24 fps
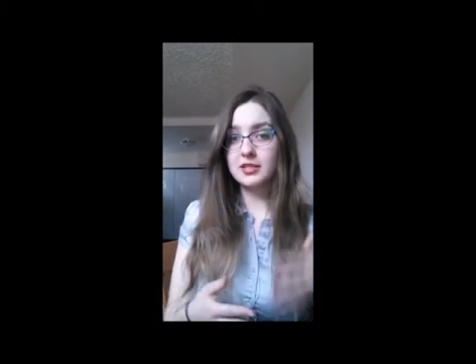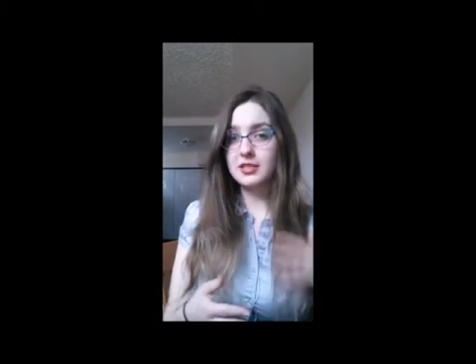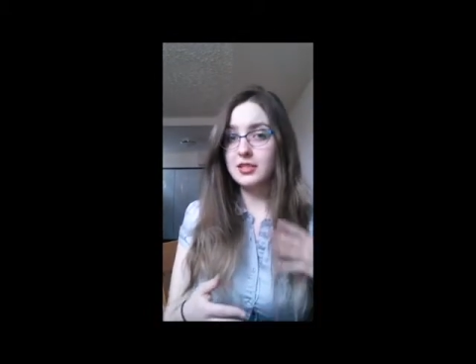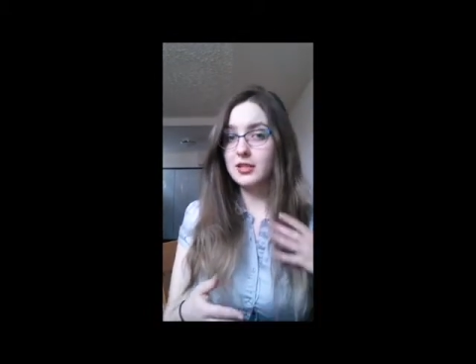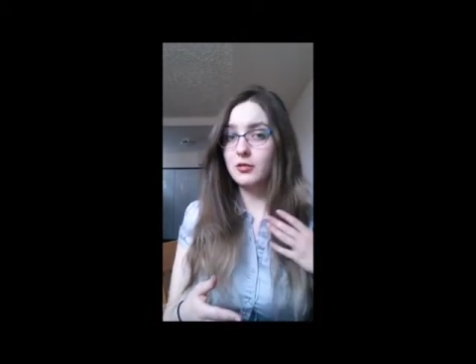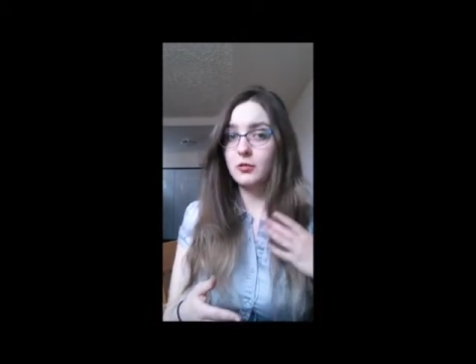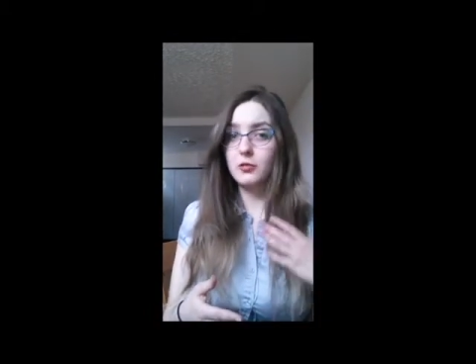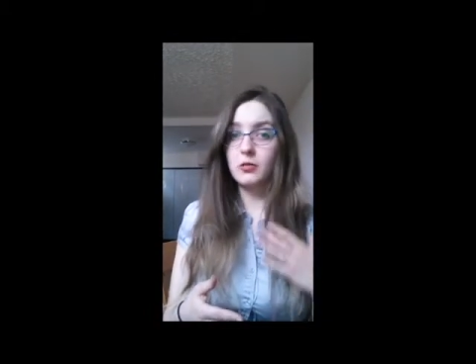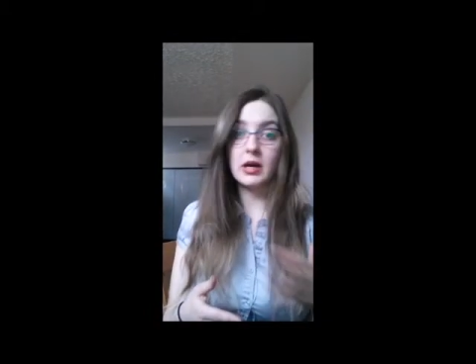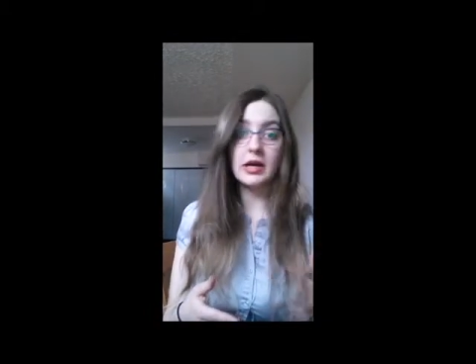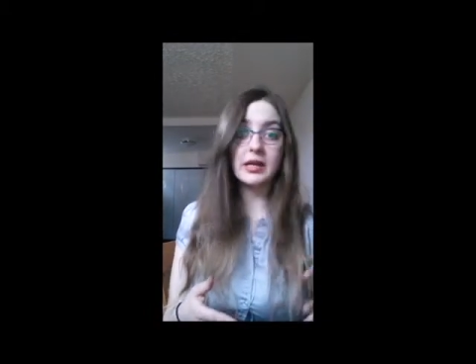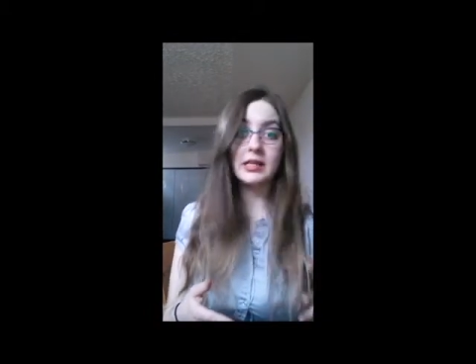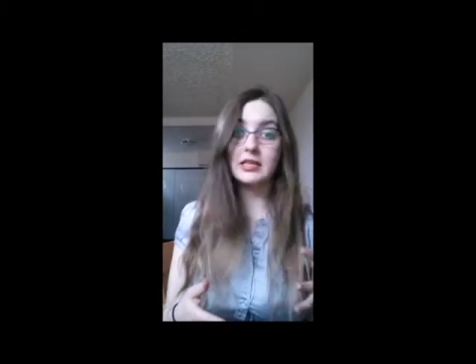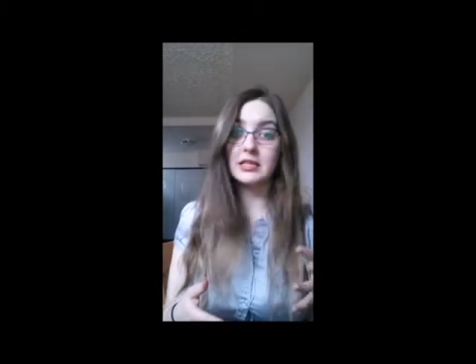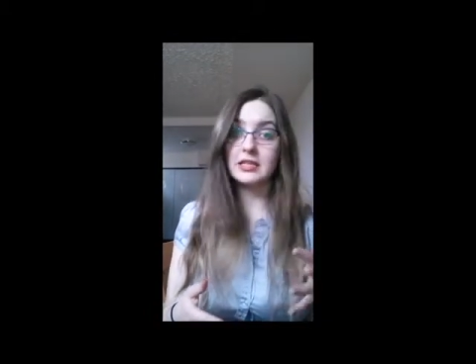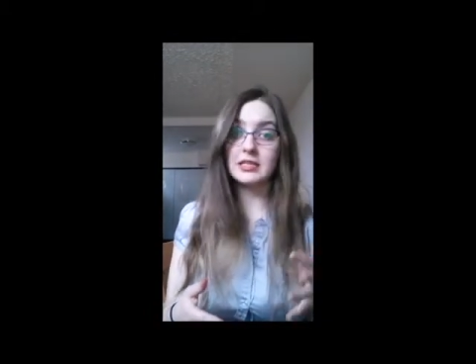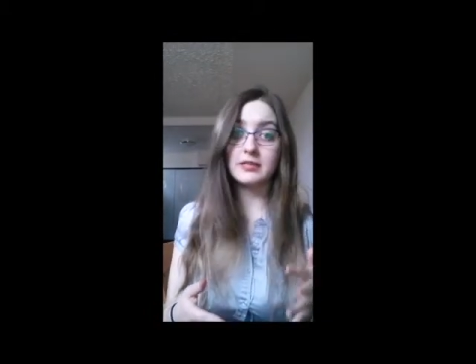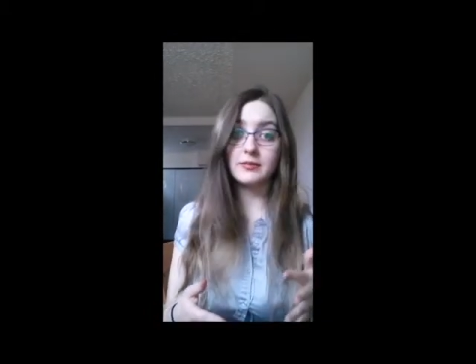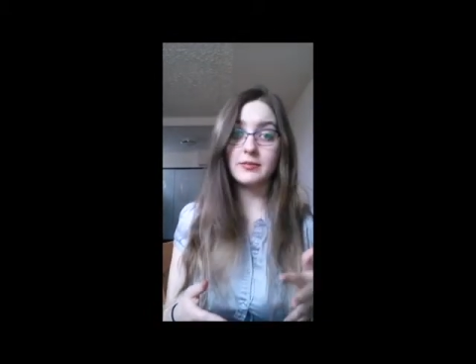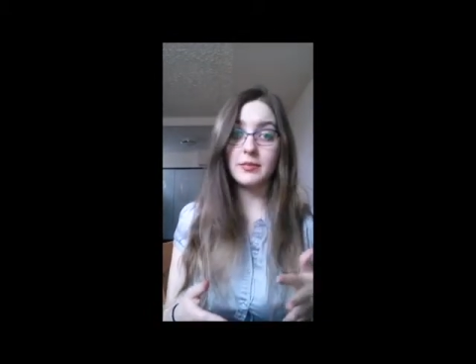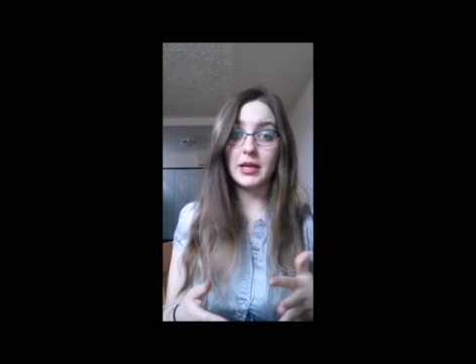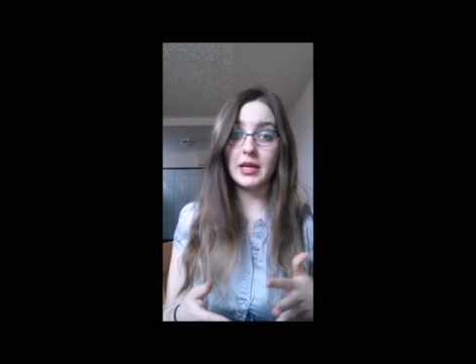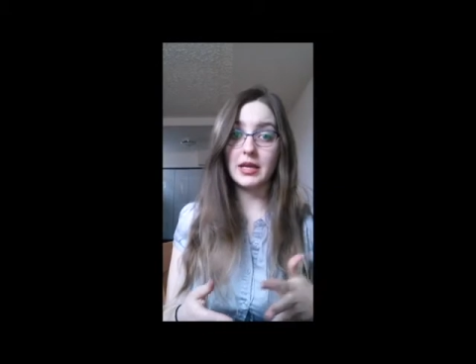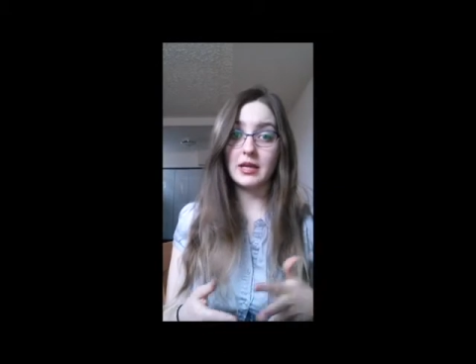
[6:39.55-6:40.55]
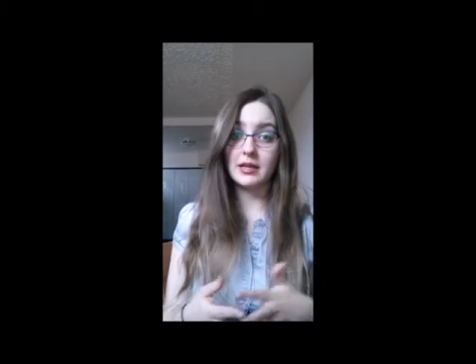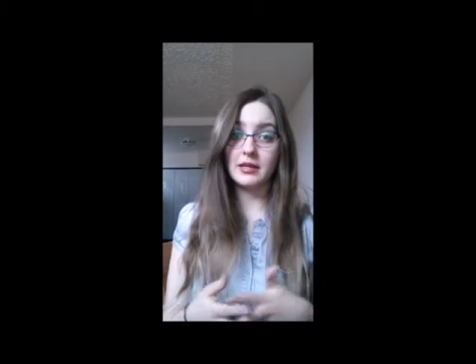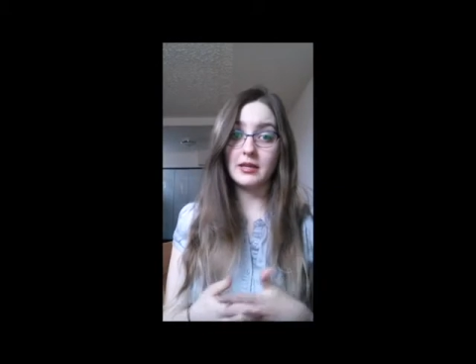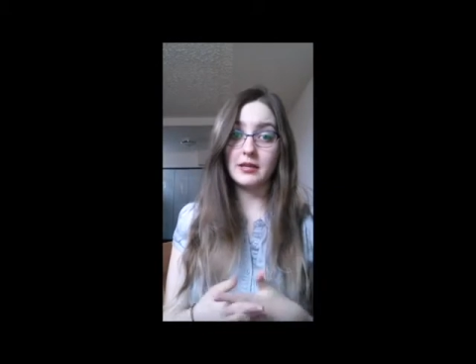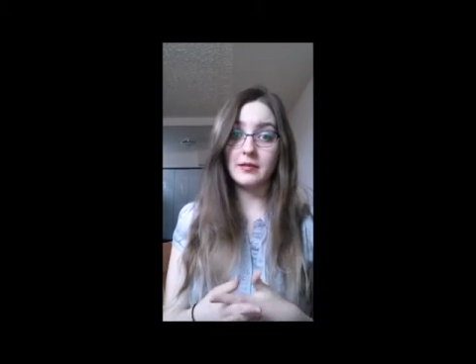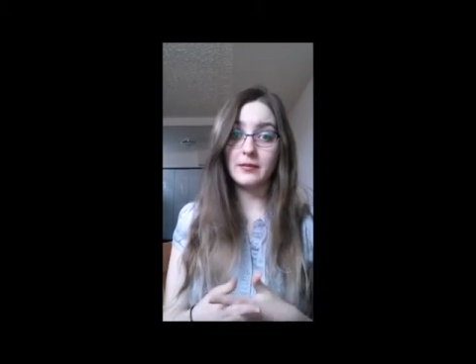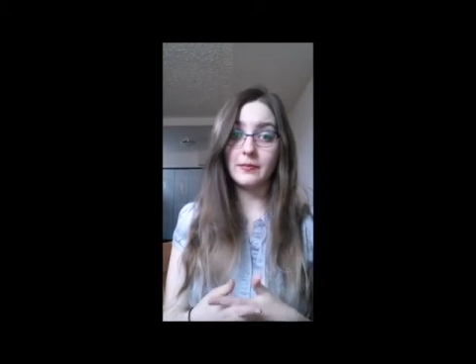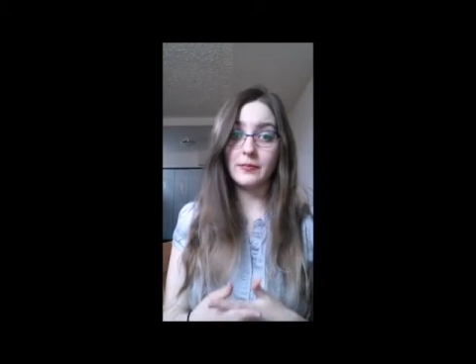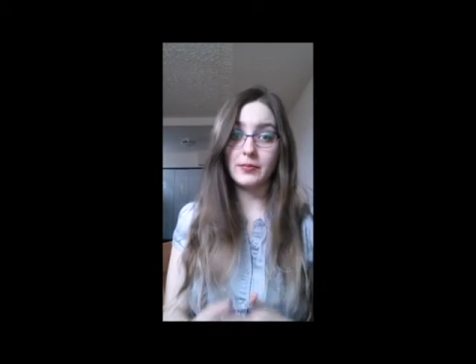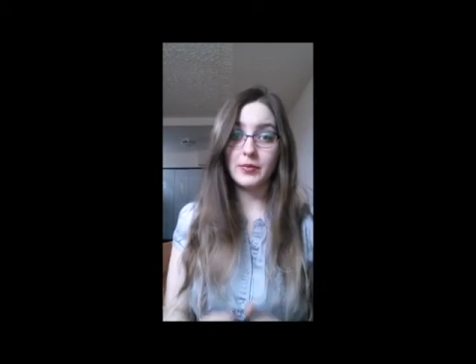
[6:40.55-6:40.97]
still widely debated